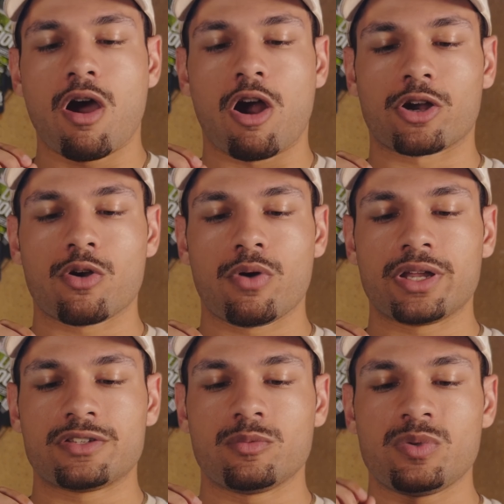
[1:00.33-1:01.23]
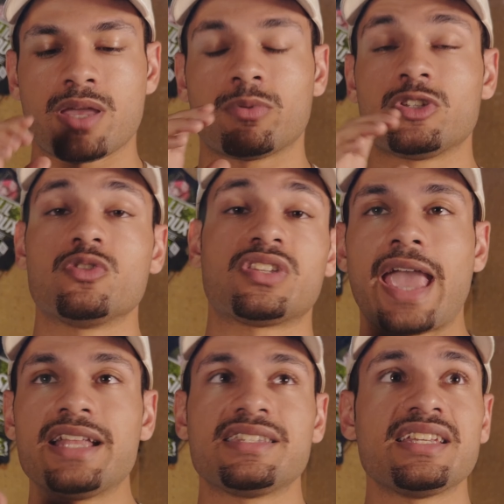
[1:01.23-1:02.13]
are going to be able to use an
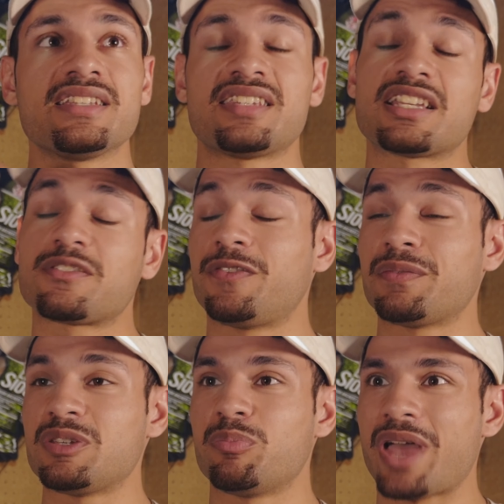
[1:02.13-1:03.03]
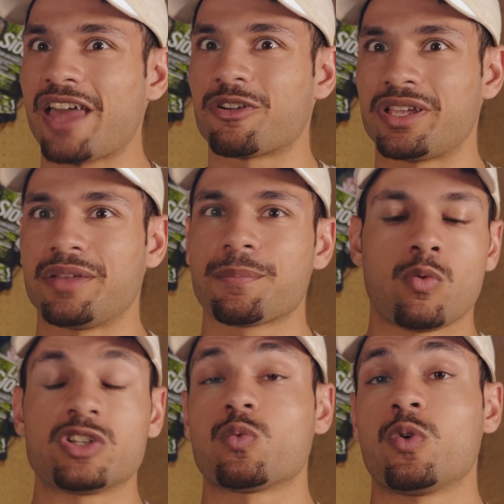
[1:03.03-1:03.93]
18650 battery,
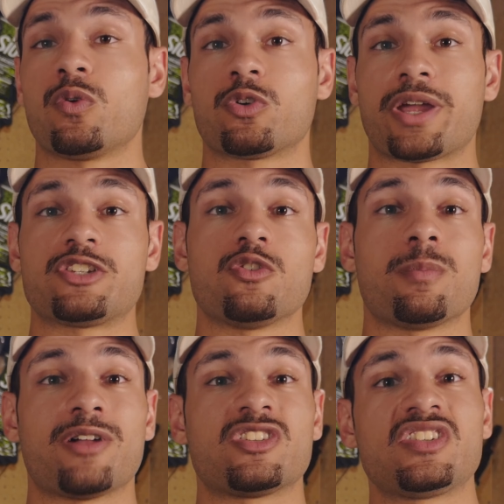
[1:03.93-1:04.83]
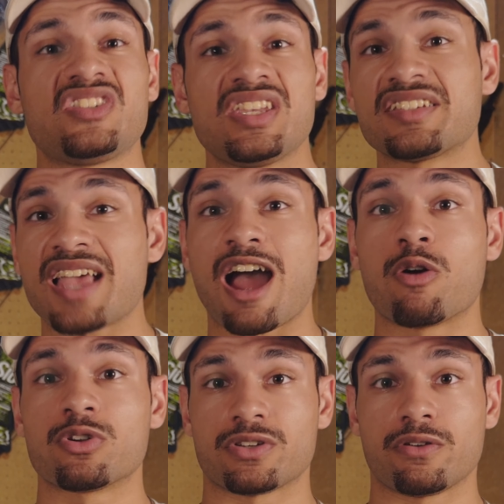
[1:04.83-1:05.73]
which will grant you about 6
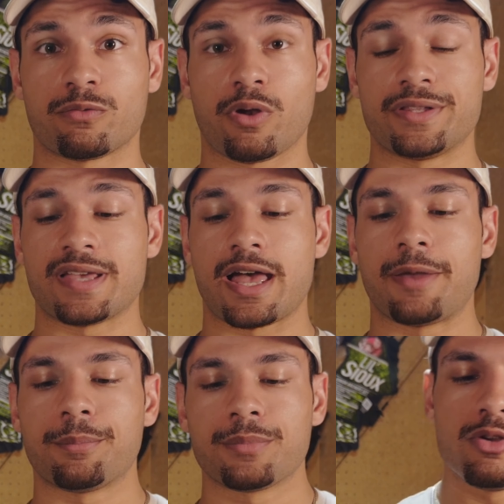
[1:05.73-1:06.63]
hours of runtime.